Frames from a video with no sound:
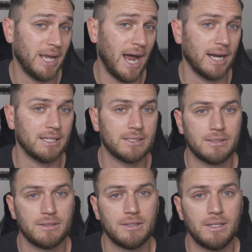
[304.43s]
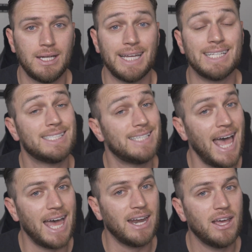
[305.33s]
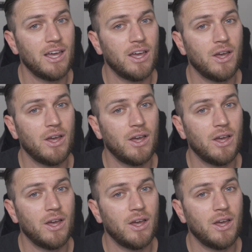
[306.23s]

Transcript: be honest. Instead,